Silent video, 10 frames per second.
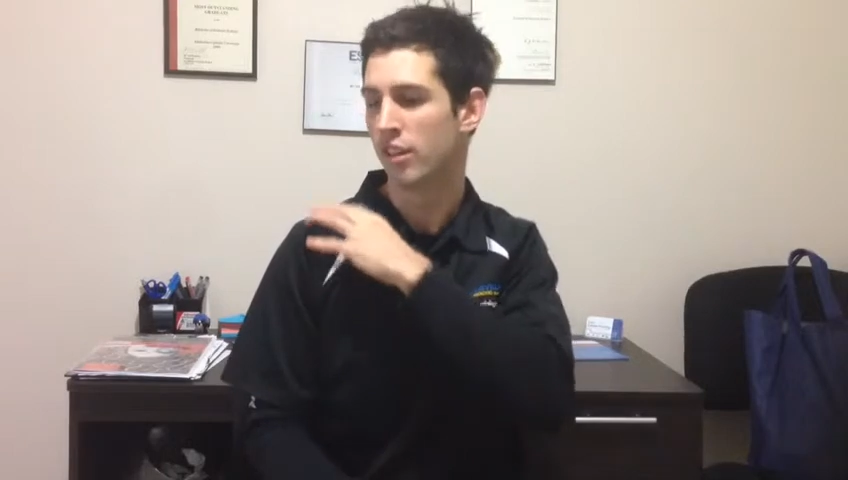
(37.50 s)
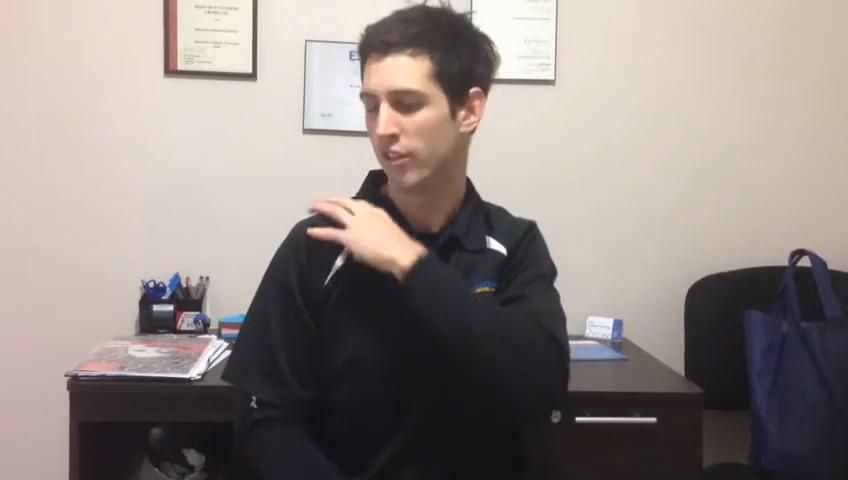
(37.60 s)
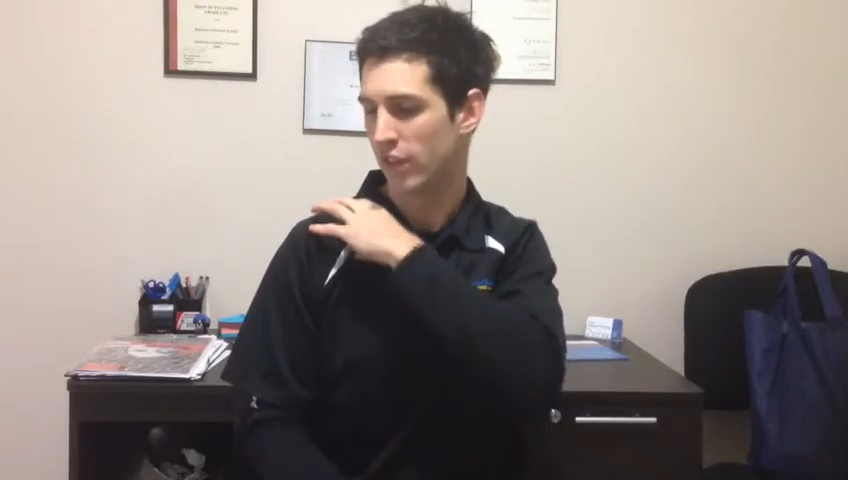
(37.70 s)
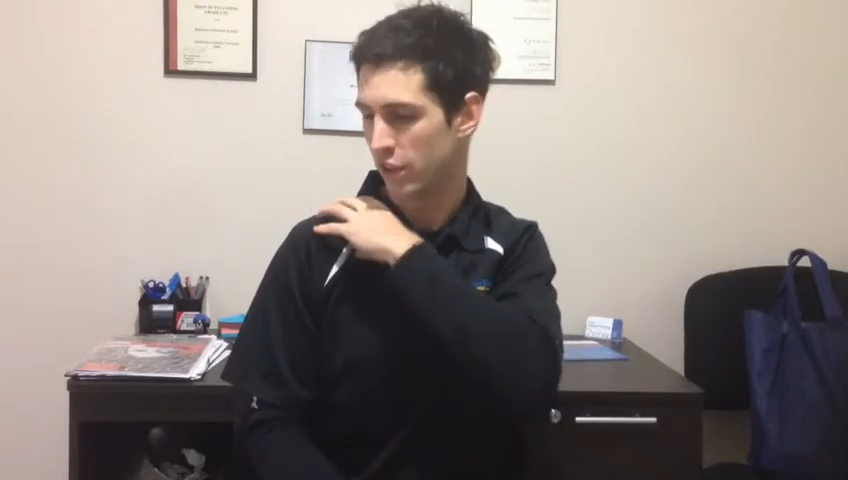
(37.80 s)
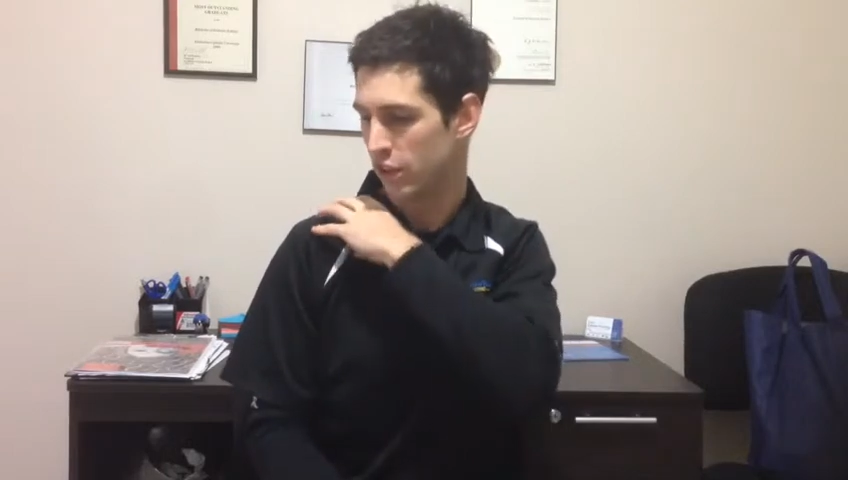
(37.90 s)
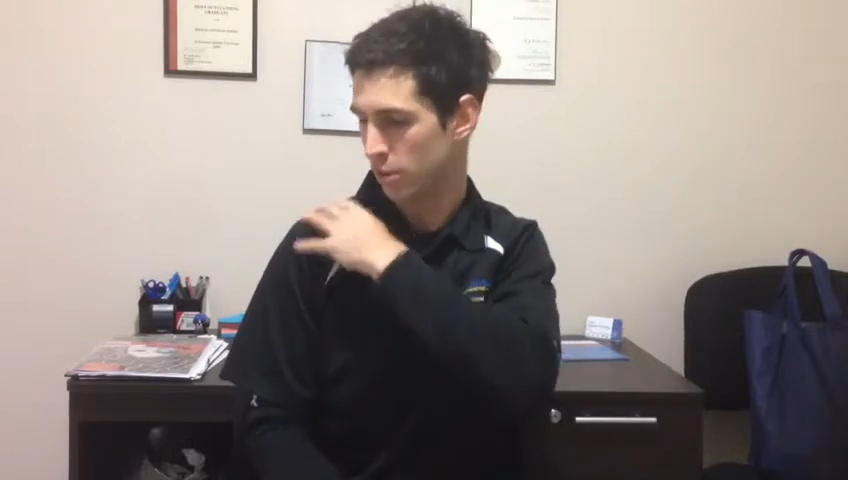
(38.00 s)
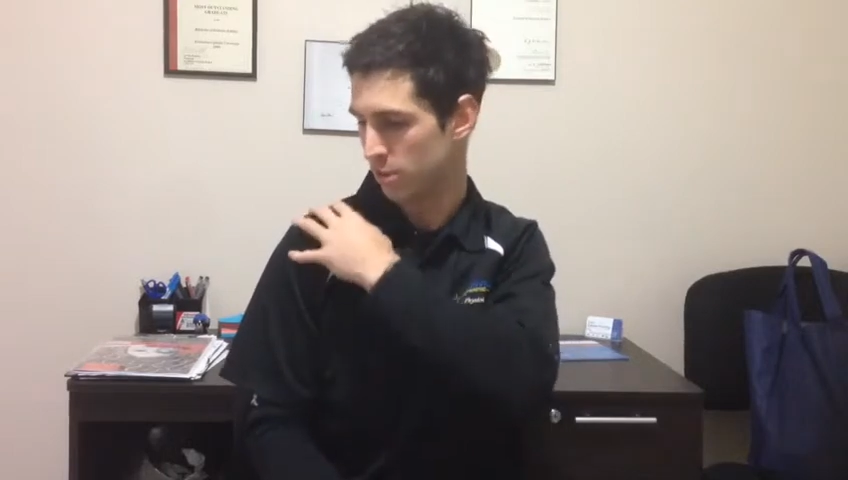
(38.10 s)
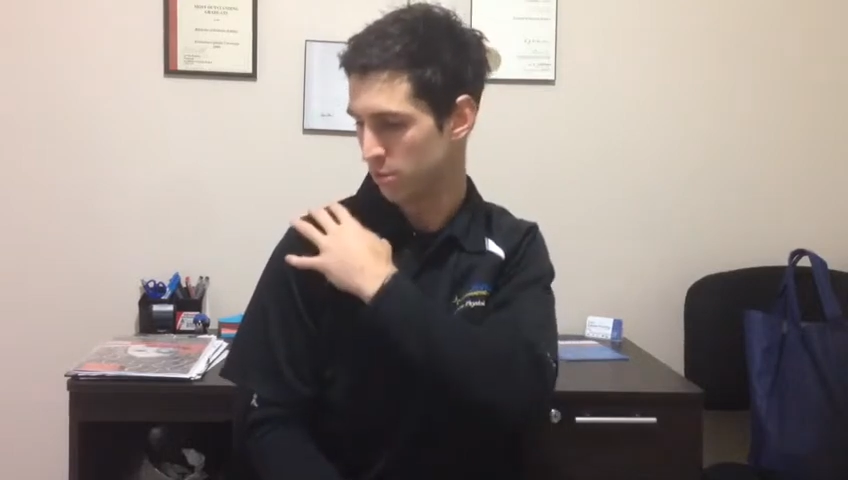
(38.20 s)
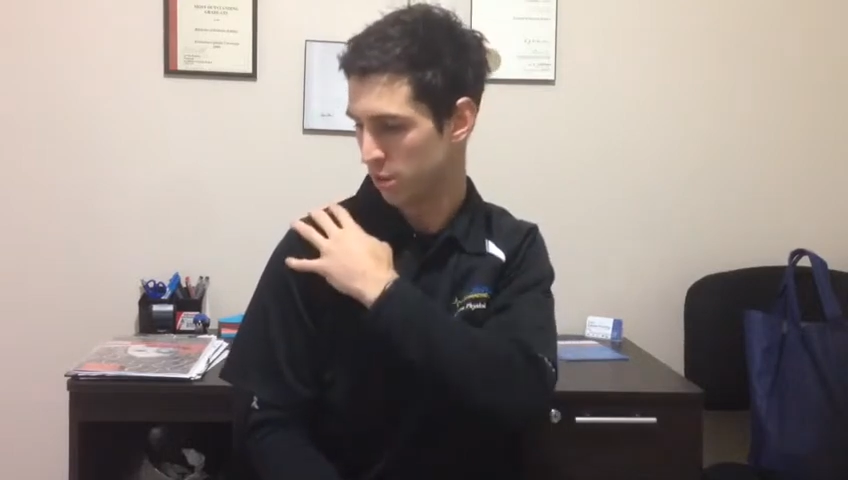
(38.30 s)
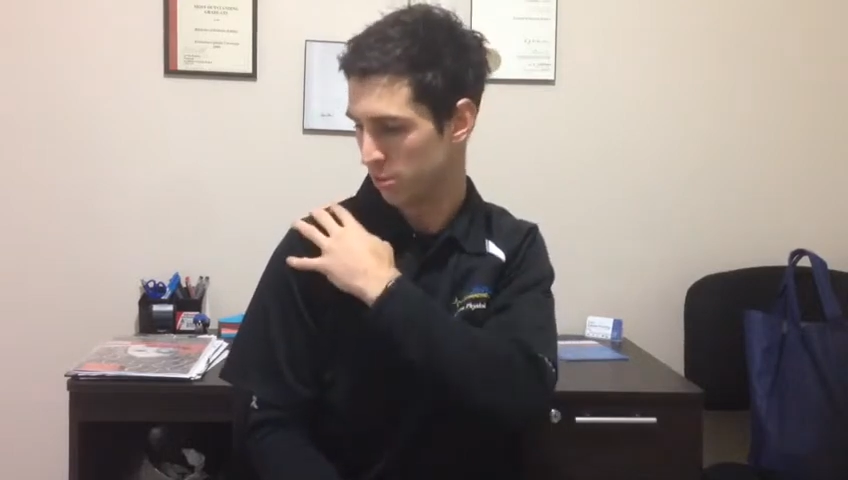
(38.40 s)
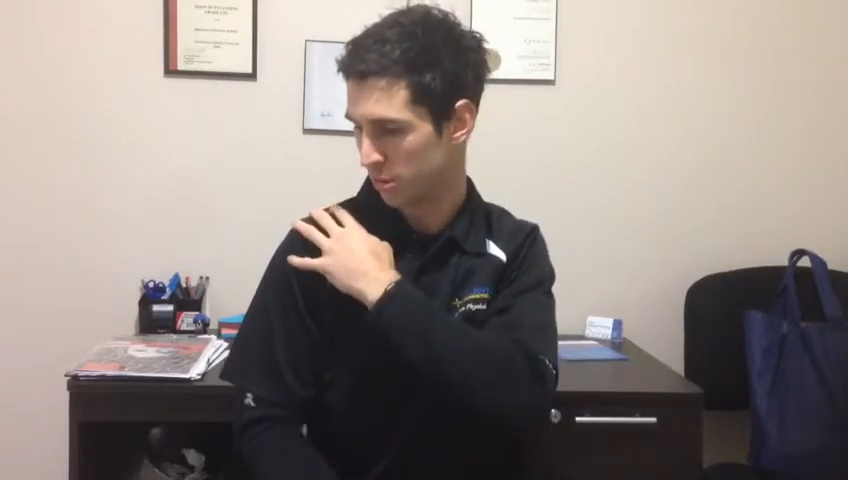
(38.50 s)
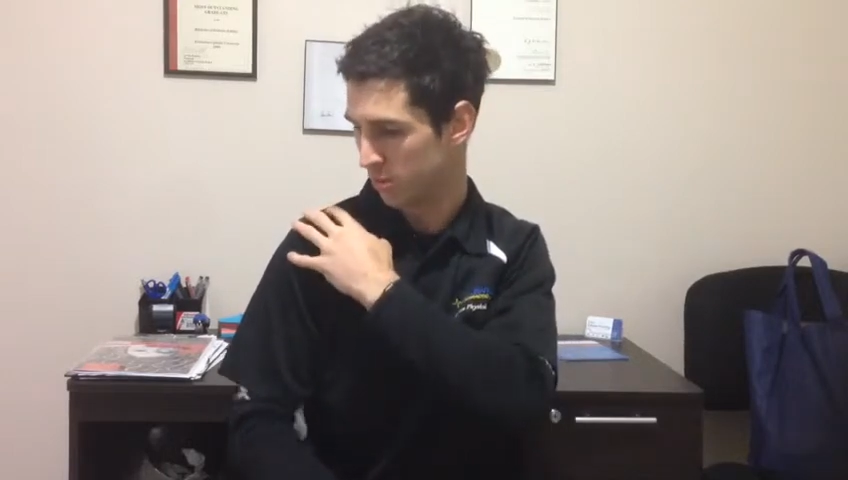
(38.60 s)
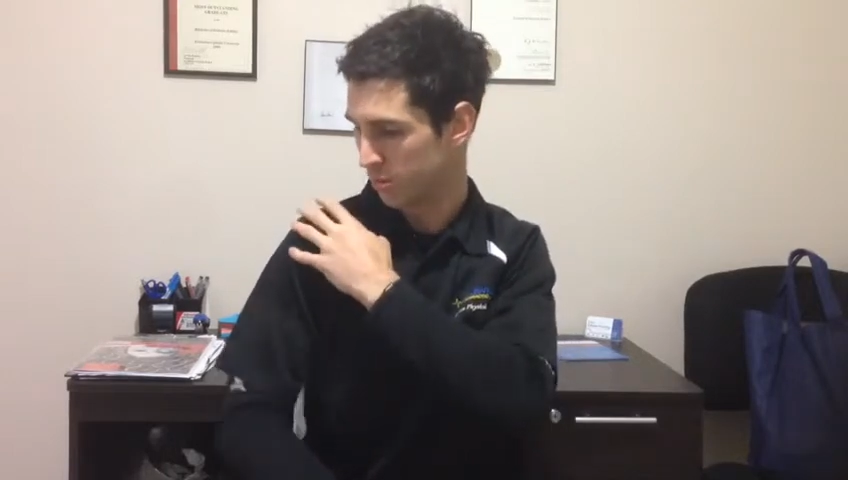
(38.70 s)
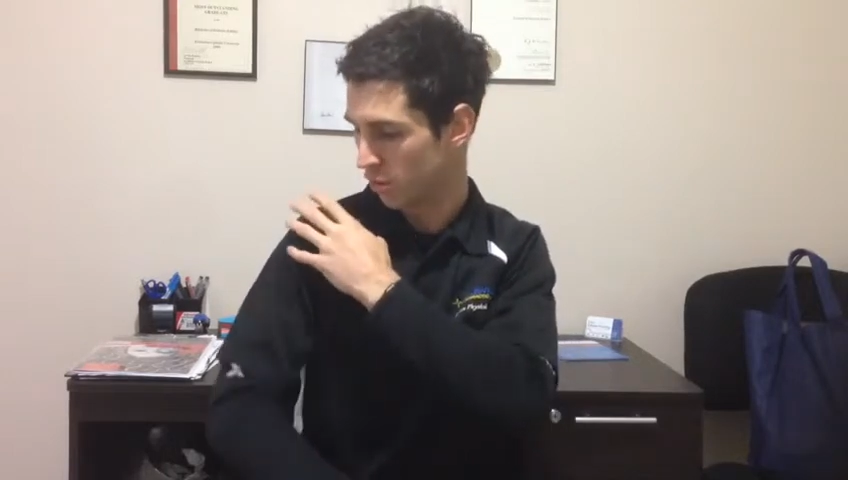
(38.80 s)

very common problems,